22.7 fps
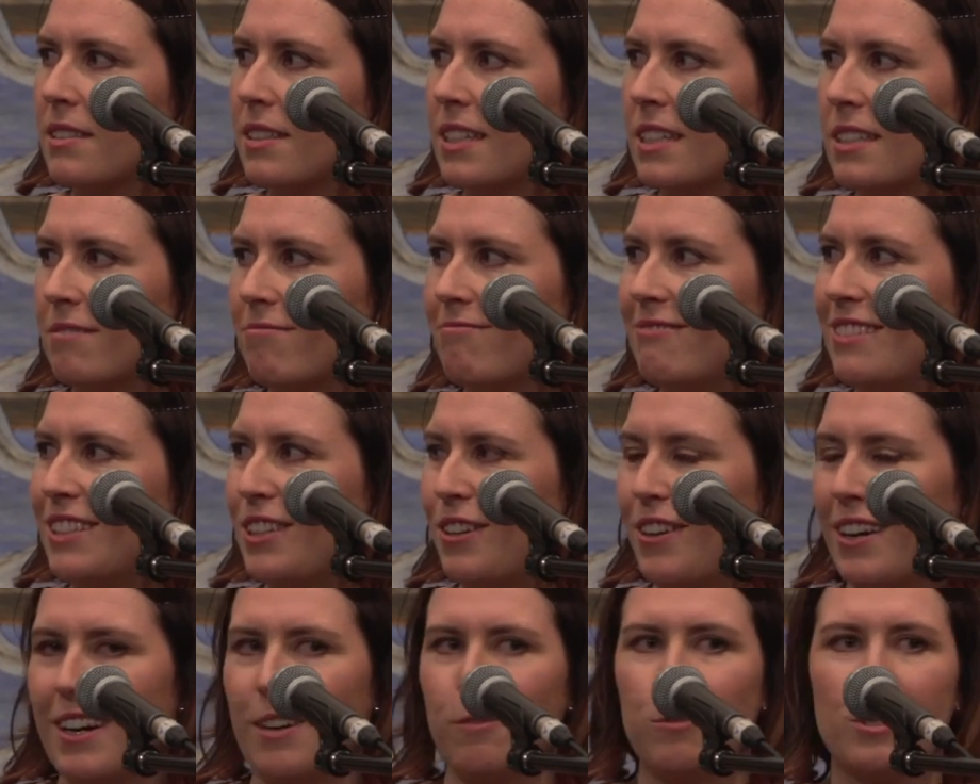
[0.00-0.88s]
And,
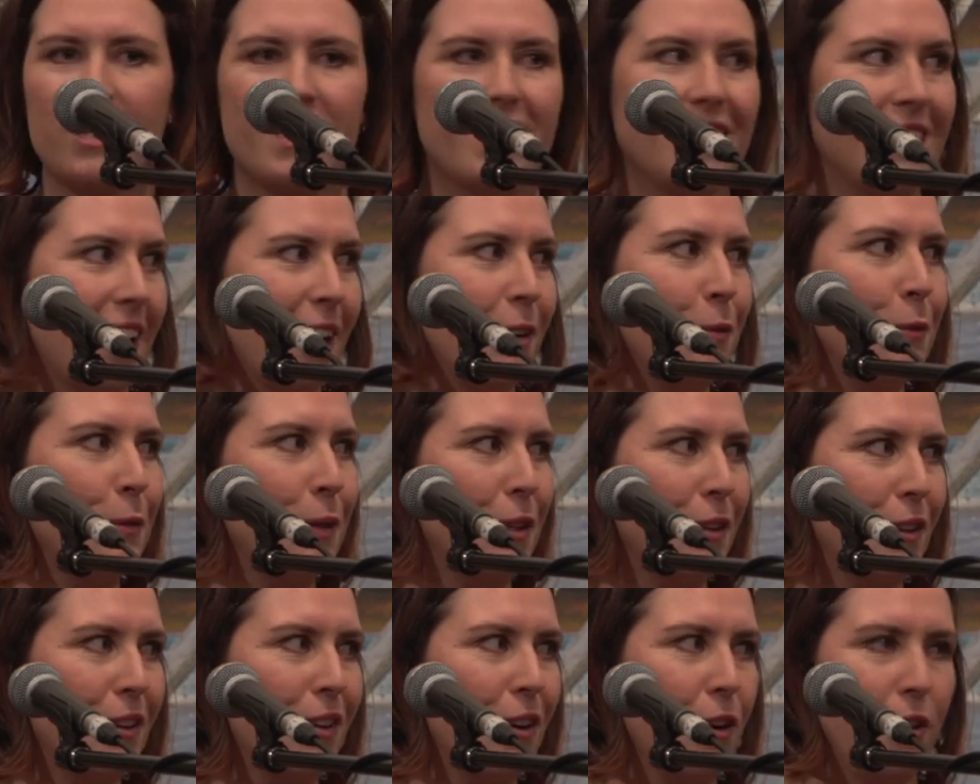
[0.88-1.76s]
I wasn't done with
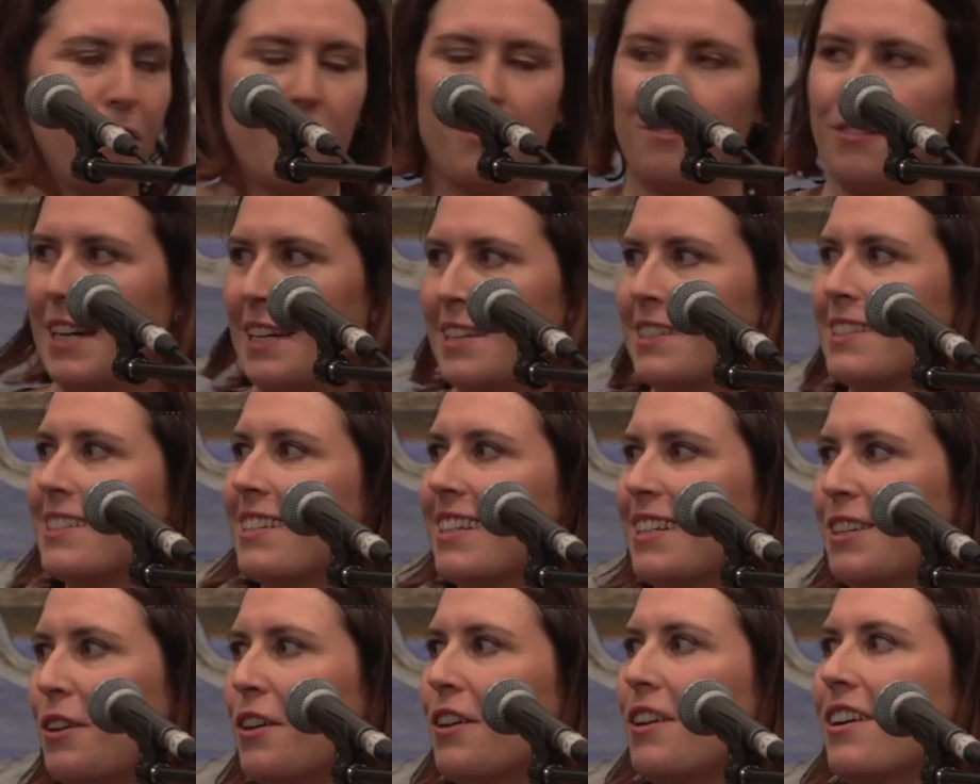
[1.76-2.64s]
her face
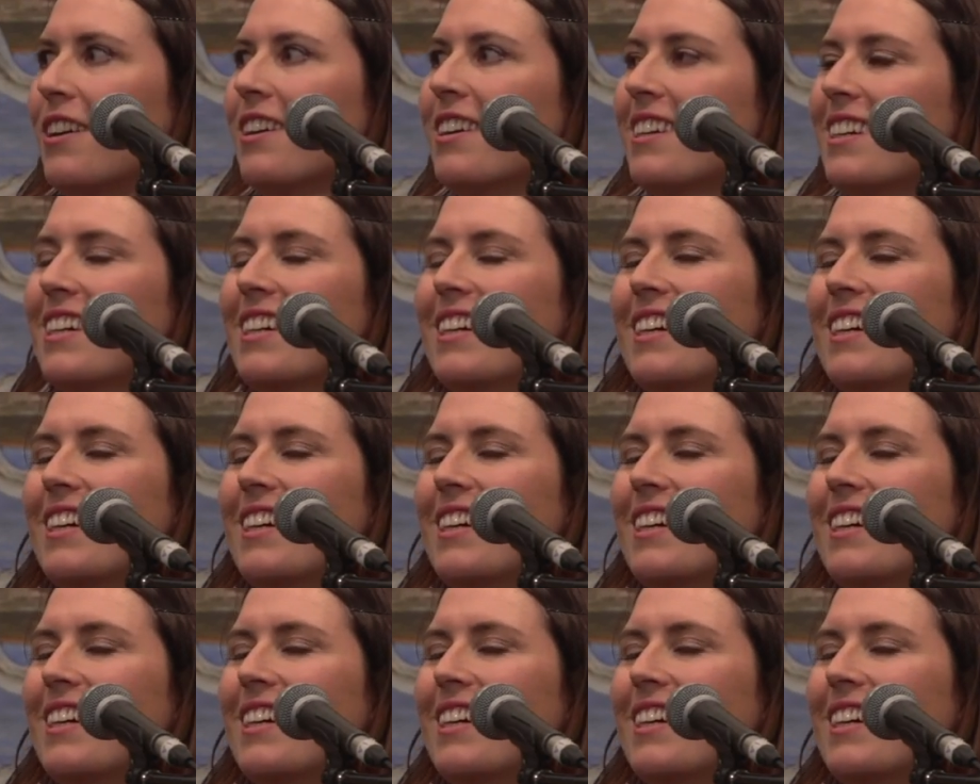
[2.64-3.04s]
and her.